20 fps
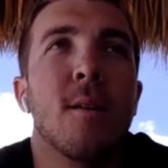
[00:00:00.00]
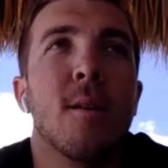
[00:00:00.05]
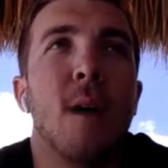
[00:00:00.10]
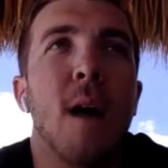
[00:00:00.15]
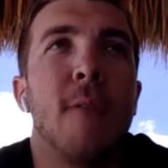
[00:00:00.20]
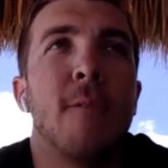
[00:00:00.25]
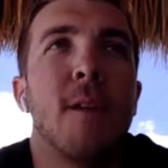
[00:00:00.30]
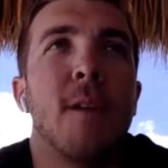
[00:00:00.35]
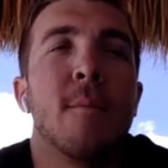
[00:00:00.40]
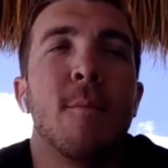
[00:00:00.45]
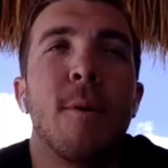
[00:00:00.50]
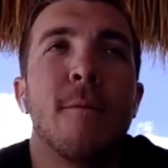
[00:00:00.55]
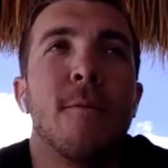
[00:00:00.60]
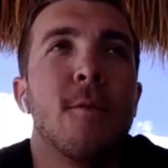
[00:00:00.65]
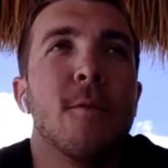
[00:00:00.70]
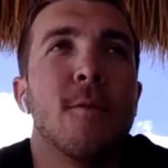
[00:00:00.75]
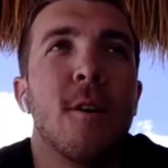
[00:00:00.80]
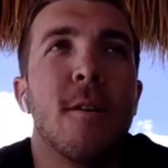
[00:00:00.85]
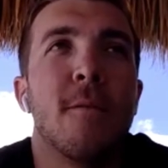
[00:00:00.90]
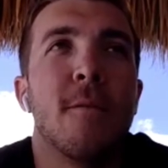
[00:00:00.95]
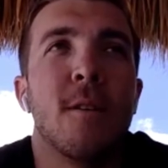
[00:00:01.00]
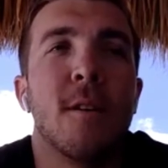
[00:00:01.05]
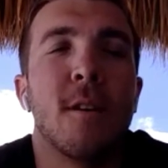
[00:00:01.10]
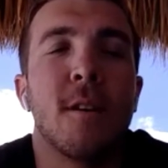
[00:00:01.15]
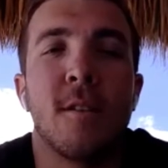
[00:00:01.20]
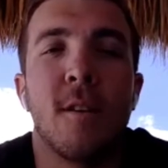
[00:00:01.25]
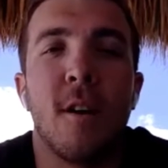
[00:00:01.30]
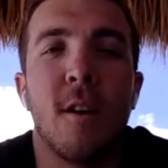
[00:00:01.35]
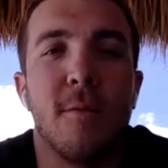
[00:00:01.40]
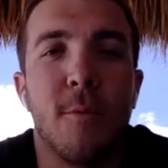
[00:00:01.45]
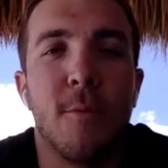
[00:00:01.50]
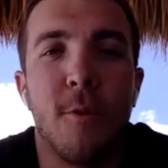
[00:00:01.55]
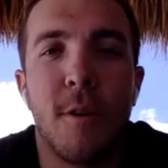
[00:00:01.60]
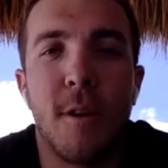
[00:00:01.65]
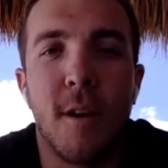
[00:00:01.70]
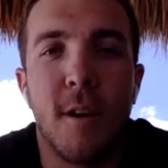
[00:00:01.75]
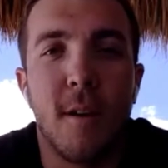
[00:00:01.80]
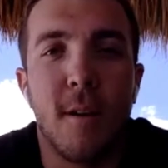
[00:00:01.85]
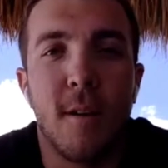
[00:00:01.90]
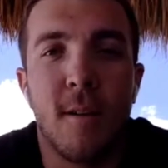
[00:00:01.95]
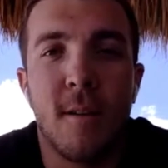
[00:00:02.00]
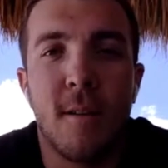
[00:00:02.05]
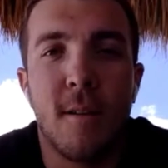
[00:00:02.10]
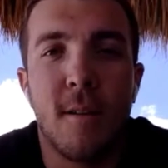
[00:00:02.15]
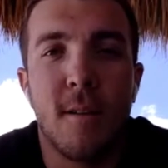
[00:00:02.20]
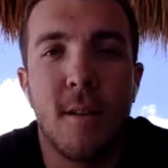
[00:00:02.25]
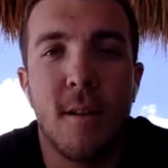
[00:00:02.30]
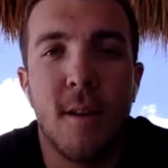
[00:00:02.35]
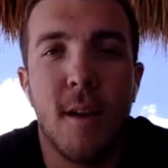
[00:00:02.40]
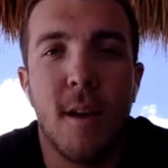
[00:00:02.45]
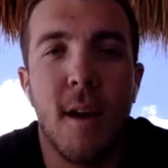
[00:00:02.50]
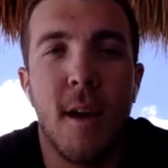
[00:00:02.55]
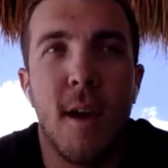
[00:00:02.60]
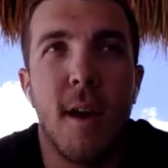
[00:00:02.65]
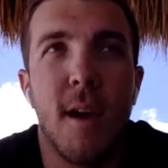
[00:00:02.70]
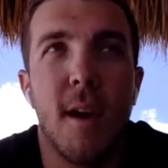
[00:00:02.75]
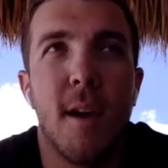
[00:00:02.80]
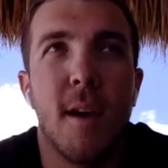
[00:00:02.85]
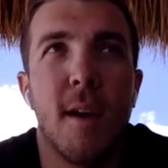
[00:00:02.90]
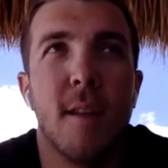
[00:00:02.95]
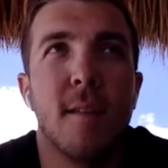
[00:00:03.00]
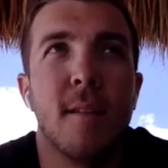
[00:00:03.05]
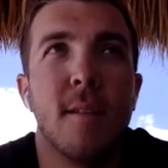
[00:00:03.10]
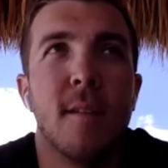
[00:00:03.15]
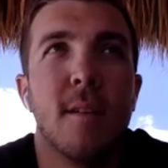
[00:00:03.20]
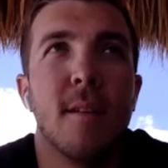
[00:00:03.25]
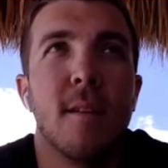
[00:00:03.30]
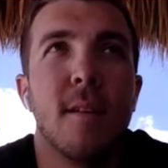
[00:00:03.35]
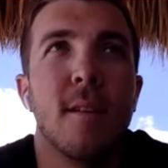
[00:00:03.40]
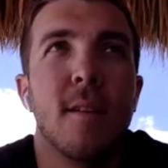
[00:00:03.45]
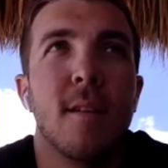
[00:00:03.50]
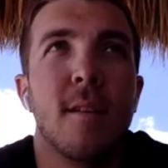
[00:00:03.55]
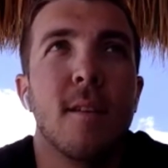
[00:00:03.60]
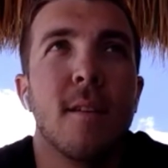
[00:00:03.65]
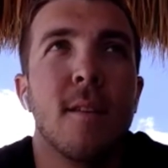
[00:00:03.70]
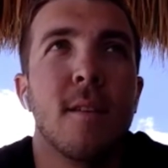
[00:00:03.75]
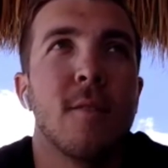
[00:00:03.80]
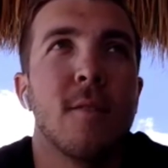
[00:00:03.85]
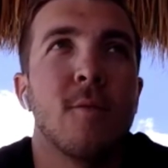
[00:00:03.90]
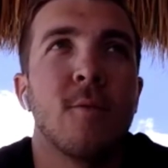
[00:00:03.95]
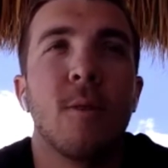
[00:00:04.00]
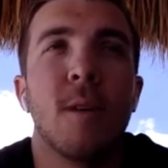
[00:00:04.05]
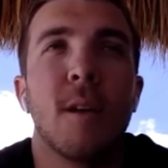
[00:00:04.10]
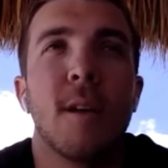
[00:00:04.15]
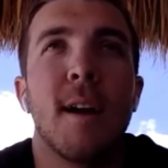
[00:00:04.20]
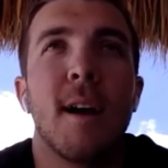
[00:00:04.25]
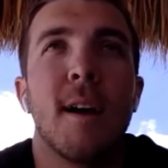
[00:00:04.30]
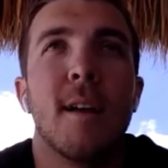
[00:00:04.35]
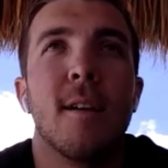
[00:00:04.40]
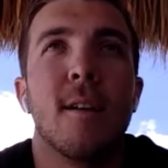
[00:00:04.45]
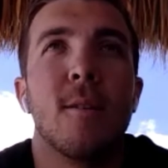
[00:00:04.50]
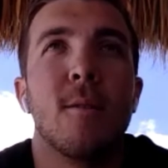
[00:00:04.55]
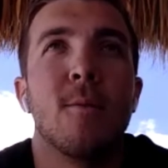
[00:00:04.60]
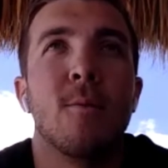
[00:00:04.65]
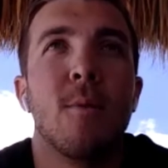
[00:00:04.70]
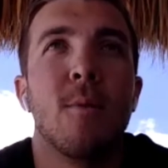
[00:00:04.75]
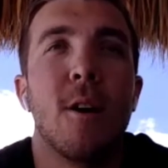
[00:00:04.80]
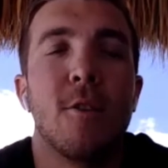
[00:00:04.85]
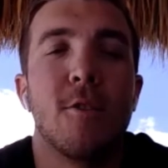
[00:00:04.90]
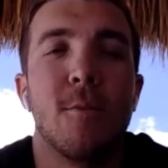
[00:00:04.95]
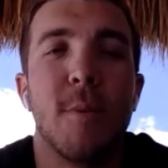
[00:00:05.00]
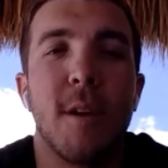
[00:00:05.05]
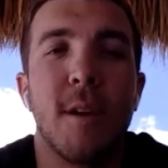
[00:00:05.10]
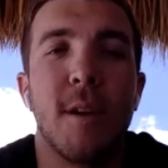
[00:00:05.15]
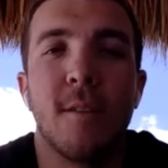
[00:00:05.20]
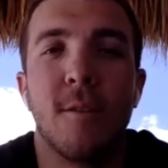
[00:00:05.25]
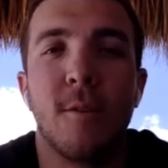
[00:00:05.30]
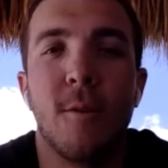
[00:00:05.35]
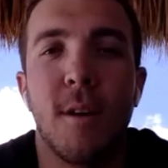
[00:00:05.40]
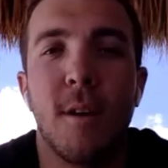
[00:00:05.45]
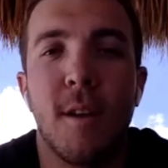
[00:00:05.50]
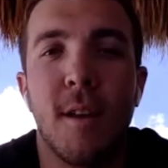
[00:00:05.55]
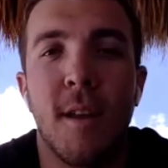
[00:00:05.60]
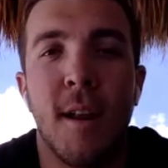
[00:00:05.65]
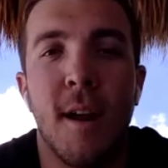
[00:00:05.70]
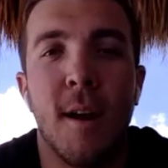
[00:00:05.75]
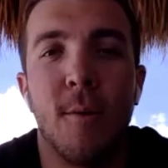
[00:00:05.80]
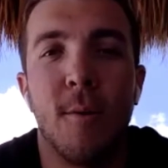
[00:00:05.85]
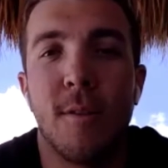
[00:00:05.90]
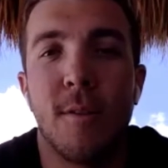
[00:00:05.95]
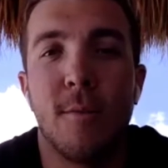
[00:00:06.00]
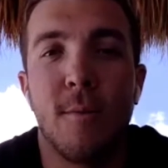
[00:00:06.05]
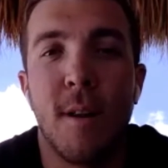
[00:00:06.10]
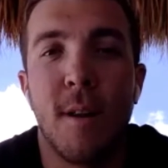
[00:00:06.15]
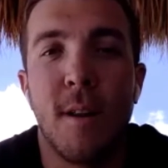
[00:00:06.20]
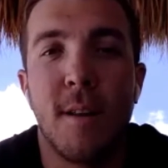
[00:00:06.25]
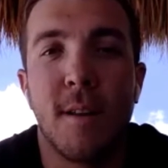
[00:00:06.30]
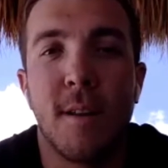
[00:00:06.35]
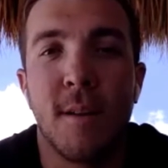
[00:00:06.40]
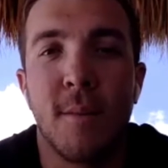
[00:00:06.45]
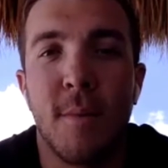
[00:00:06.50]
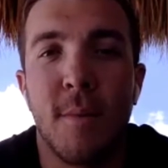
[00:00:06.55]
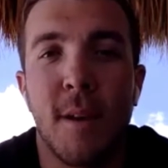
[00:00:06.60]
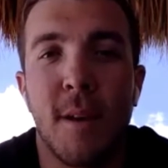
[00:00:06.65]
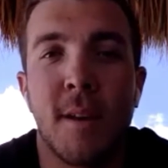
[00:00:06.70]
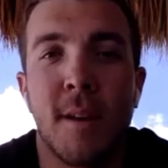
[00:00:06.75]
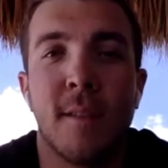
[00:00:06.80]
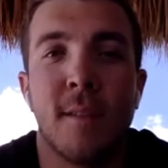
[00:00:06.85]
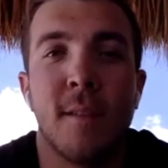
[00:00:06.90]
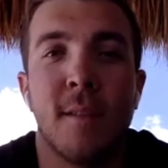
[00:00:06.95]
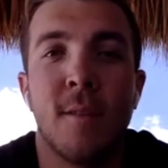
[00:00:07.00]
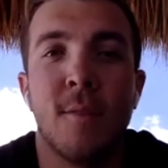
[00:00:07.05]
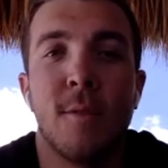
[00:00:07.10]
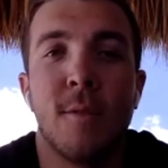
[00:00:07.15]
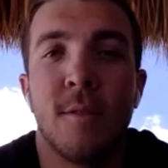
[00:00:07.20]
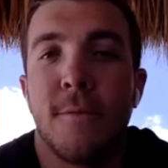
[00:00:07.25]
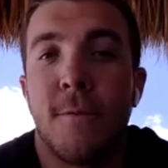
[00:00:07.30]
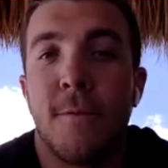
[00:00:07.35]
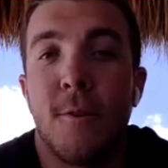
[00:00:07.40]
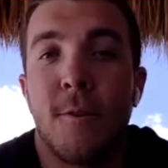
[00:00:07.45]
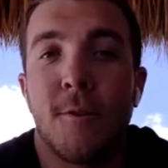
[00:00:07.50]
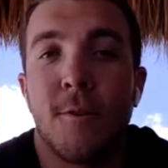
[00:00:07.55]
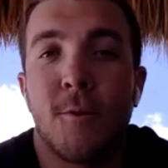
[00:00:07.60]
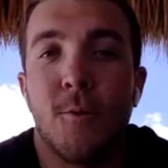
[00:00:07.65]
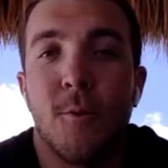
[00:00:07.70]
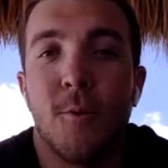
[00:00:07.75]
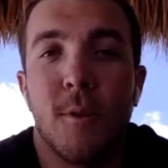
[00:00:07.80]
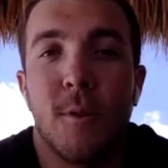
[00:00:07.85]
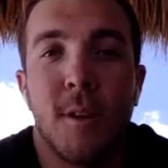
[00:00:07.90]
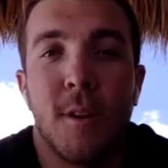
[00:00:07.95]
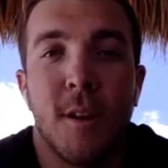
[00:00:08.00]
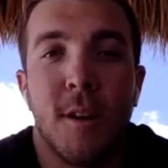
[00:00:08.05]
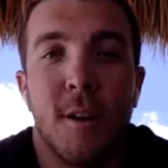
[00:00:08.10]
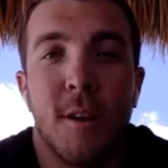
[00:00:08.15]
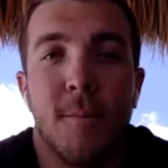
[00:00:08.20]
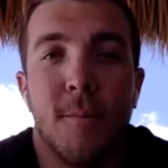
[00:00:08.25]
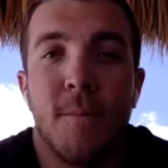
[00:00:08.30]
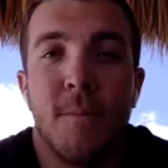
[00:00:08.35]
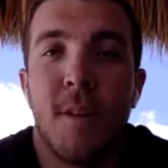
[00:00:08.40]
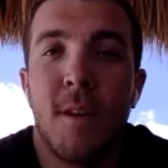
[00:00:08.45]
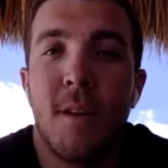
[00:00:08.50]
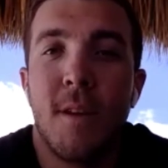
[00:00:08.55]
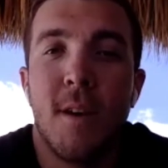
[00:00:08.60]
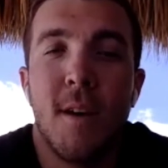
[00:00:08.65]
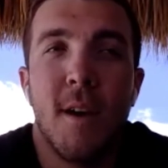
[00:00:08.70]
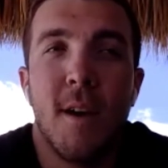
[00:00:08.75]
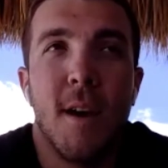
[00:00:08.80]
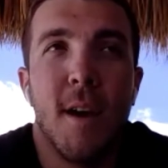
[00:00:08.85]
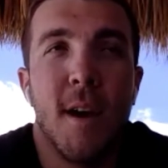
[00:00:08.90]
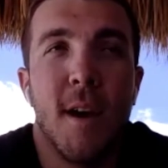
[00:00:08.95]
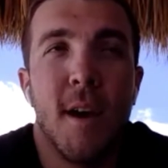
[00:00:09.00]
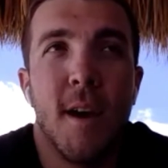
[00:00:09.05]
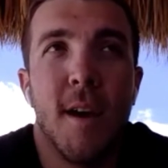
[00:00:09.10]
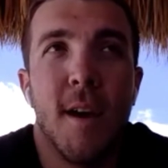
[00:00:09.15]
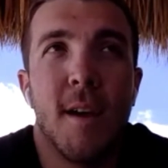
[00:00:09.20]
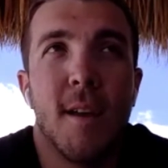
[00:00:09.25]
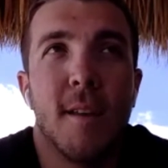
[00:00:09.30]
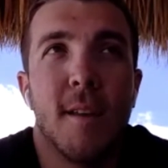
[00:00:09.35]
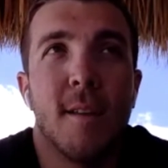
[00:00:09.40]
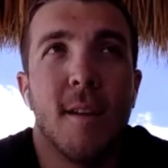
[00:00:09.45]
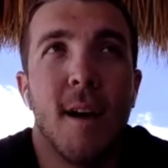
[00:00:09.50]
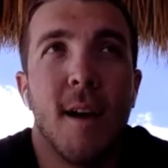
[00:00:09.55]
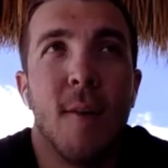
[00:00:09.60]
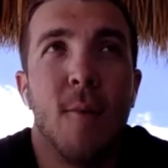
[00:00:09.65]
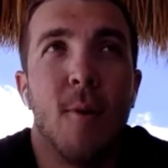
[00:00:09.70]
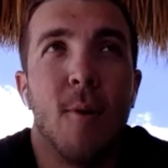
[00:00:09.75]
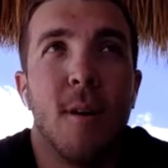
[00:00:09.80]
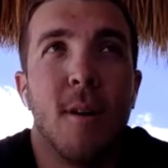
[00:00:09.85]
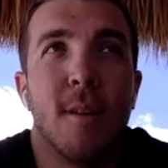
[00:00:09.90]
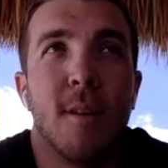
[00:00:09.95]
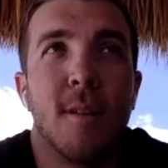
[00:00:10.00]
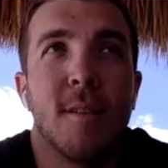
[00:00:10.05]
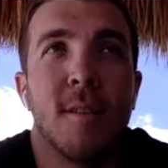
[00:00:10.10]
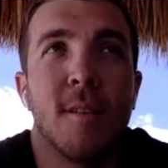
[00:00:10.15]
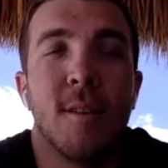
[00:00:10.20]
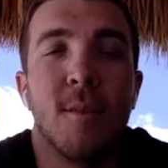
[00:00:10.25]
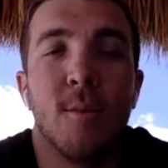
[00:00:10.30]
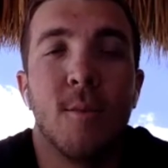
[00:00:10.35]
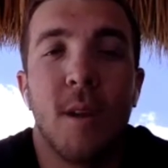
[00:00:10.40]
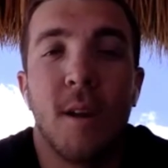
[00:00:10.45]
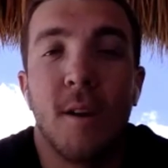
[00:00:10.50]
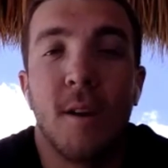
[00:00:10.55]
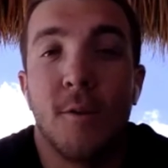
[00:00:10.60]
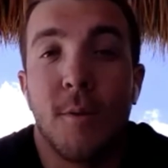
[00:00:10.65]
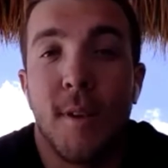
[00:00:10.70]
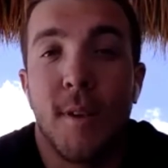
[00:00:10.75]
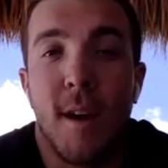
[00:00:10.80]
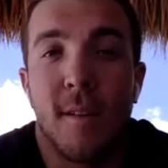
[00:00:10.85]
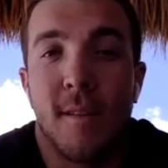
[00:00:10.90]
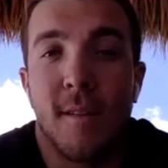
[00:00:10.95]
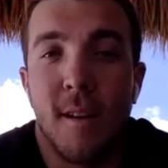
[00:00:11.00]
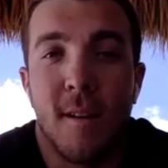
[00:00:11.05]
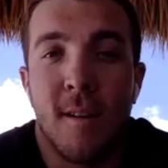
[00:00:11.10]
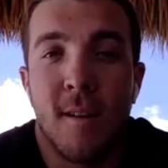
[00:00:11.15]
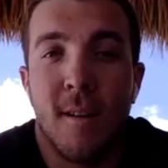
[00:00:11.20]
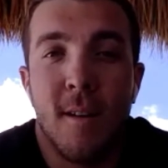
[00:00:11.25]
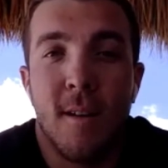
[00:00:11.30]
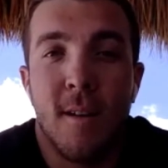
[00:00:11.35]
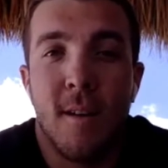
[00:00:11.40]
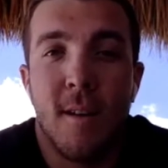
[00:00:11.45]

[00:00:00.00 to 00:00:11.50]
I forgot my first offer like sophomore year and the school had kind of rushed me into it and I wasn't ready to commit because it was the first school, you know, and I wanted to see what else was out there.